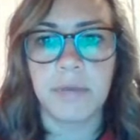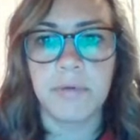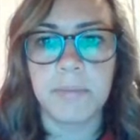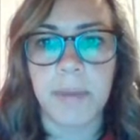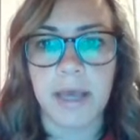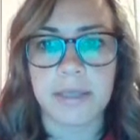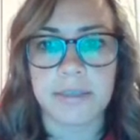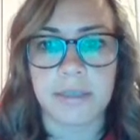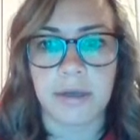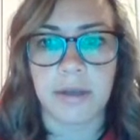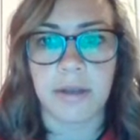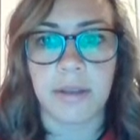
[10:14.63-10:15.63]
would pass
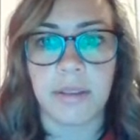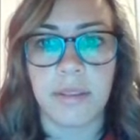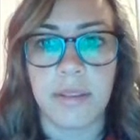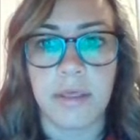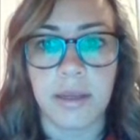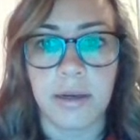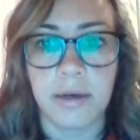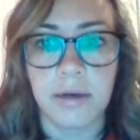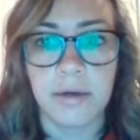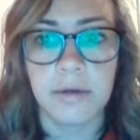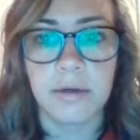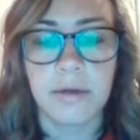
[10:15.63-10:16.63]
on
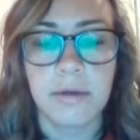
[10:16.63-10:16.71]
their